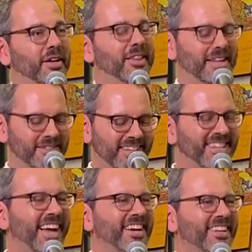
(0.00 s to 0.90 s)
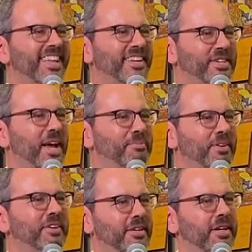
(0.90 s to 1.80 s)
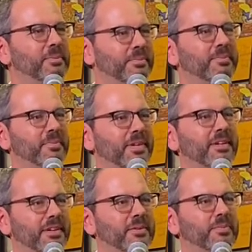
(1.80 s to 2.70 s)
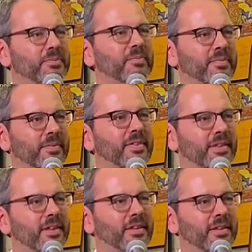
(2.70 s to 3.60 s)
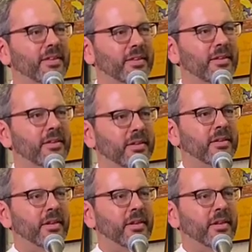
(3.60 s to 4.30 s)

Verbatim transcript: And that's the title of that chapter. Yeah. Yeah, no, and we learned how.